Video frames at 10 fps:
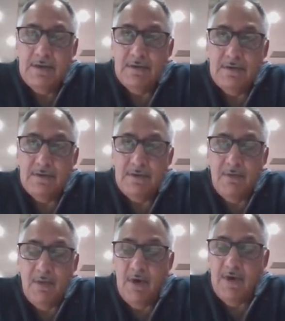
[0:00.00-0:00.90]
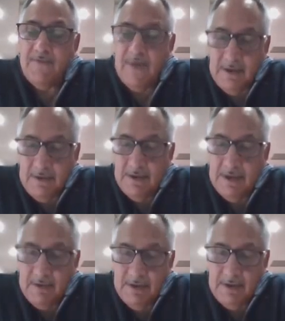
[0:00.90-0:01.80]
morph into
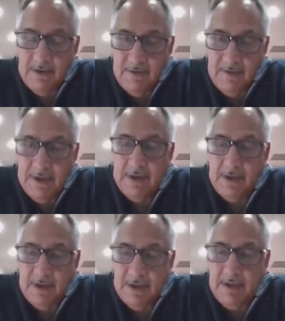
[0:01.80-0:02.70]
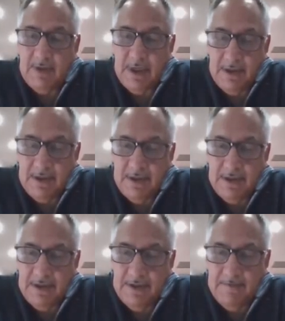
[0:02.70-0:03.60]
some sort of a security
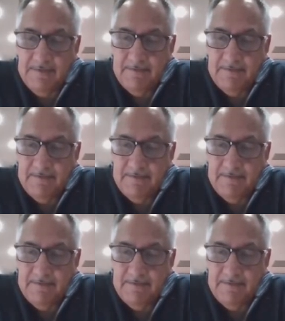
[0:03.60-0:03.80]
presidency.